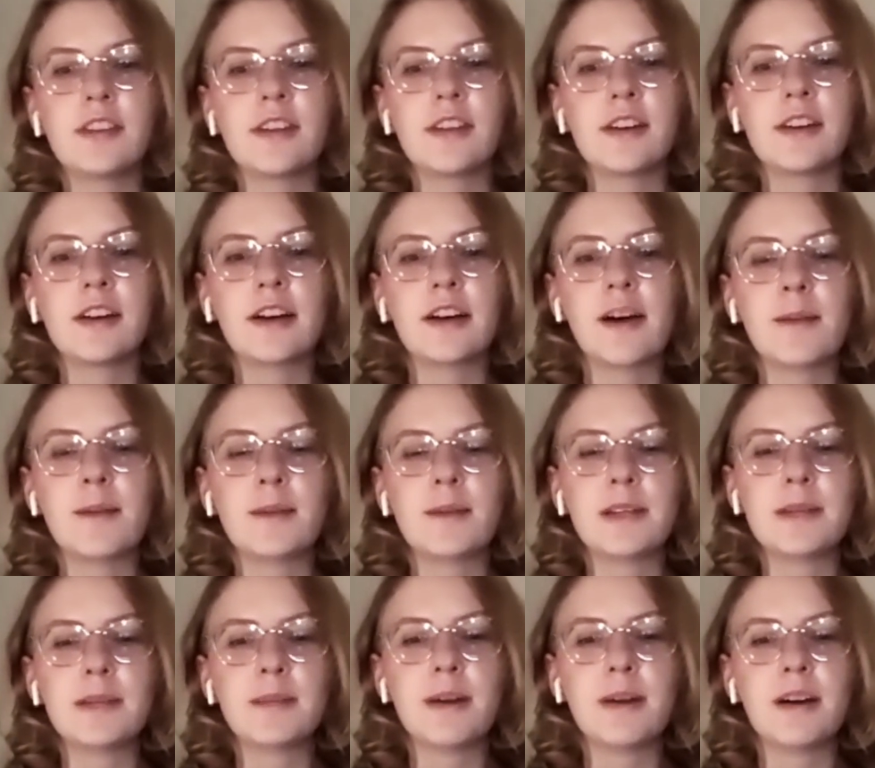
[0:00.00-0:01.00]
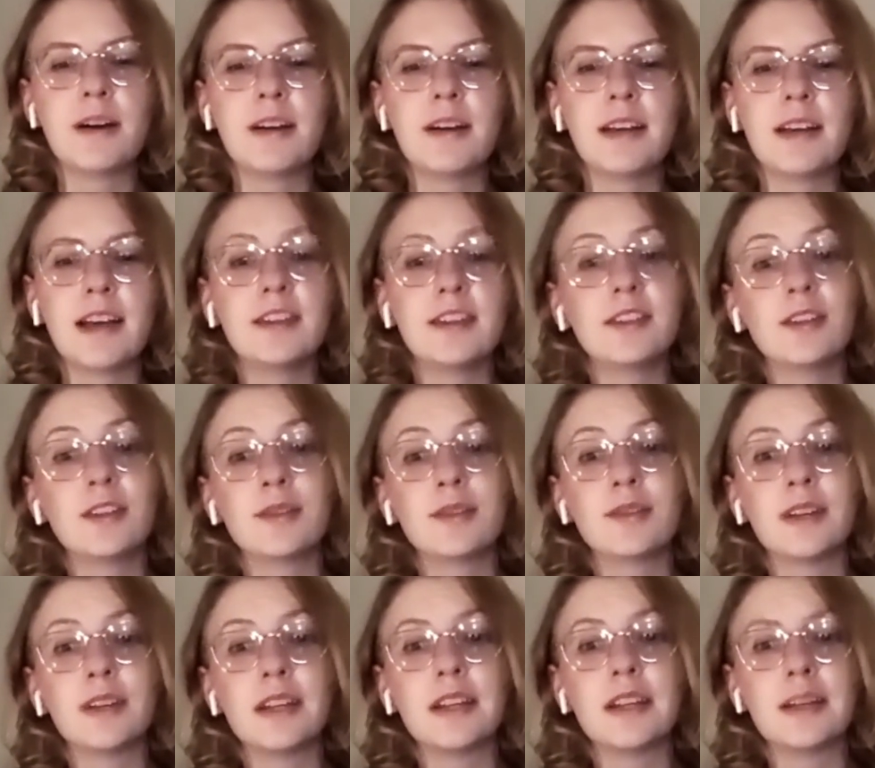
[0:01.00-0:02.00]
the accompanying podcast to
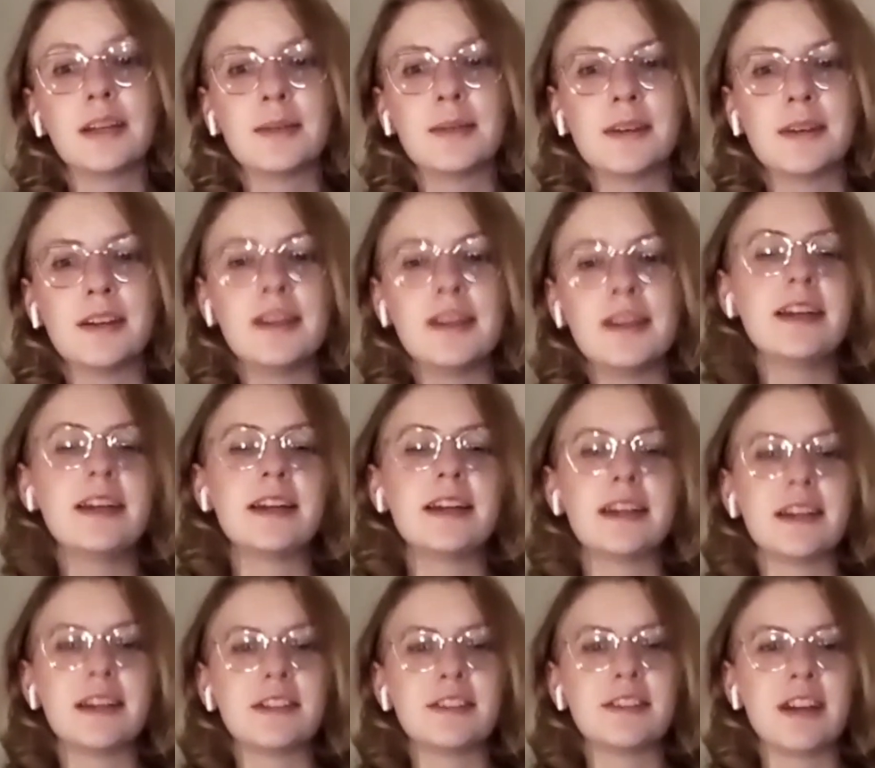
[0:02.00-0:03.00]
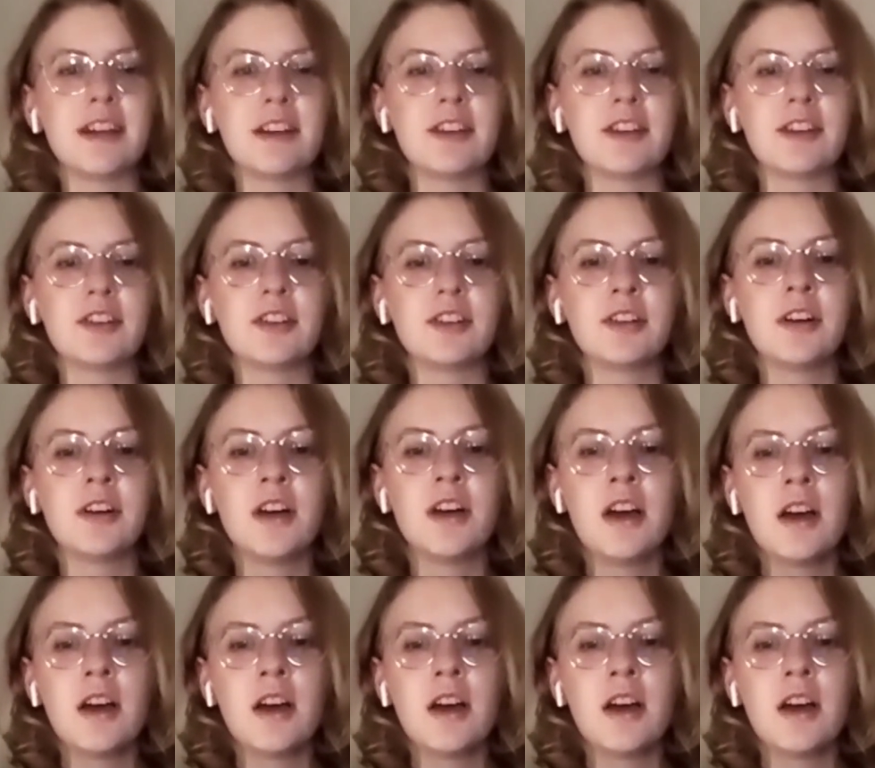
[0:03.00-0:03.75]
Read Community, an international